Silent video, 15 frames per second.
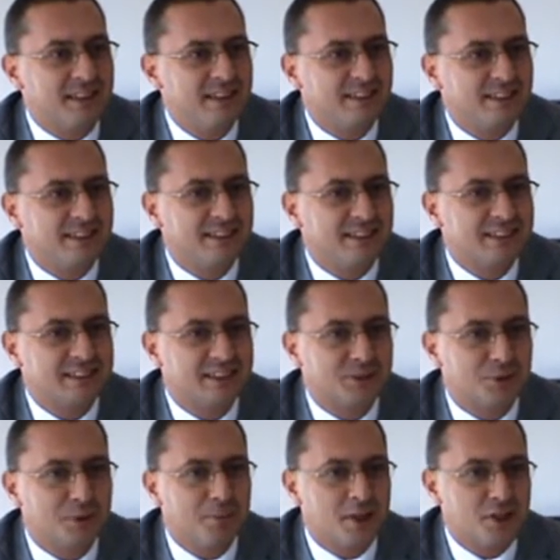event, and it is a
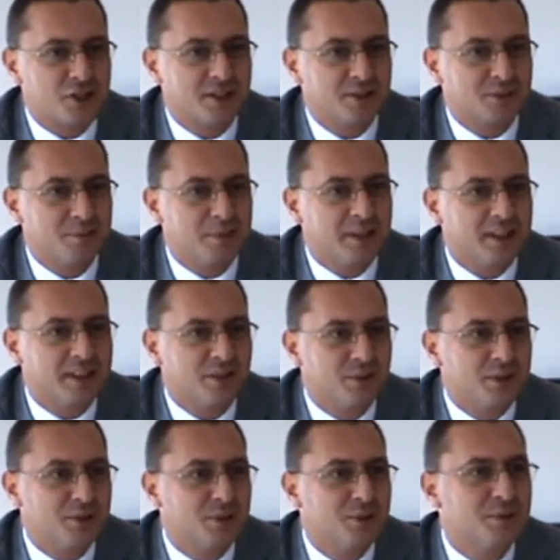true pleasure to be here
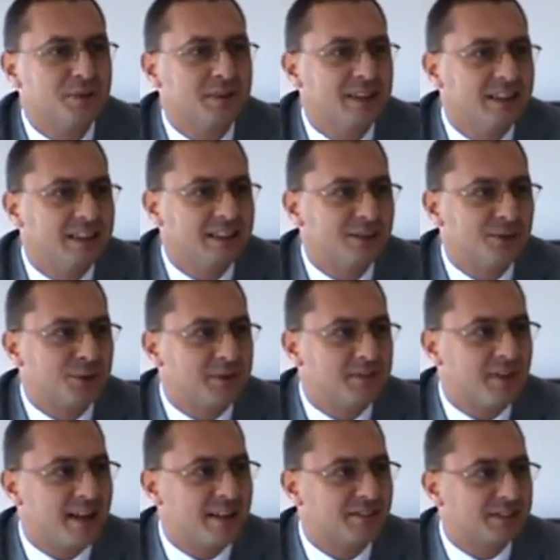with you to
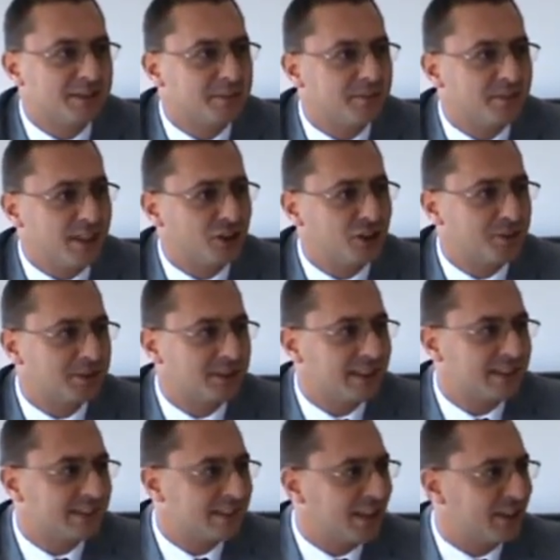revive some friendships
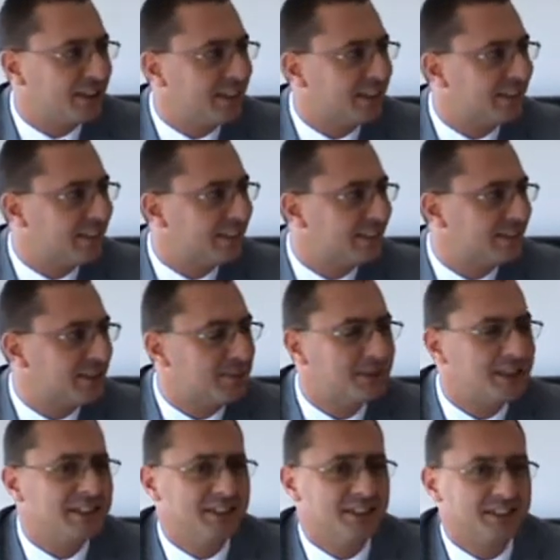that started uh, some
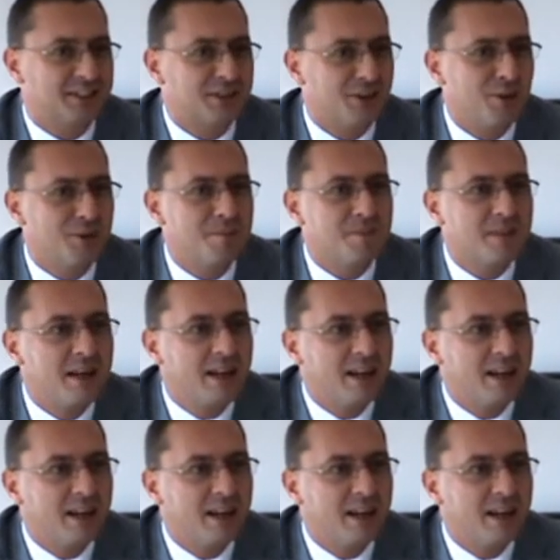six years ago.